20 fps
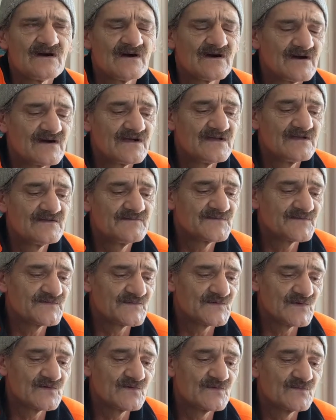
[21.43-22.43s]
I
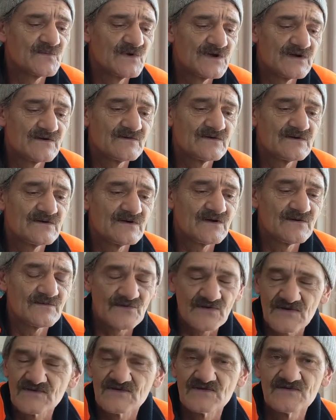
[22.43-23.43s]
thought, well, I
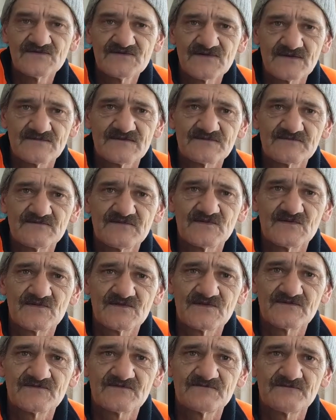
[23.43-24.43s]
want to do something for
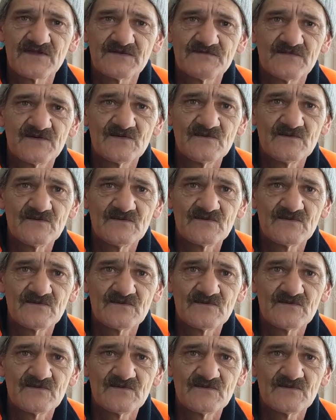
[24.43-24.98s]
these people.